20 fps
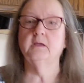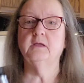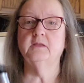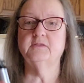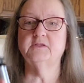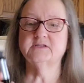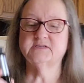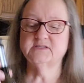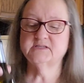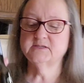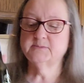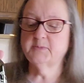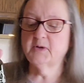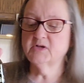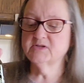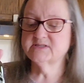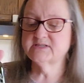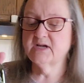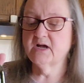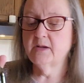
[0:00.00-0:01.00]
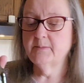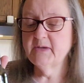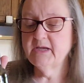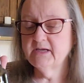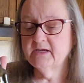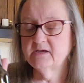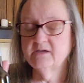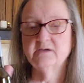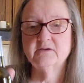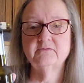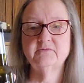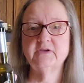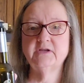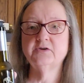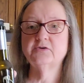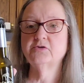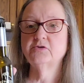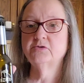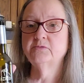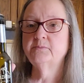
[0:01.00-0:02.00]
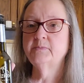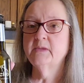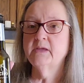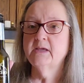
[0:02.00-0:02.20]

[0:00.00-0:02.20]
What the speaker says: This is a balsamic vinegar.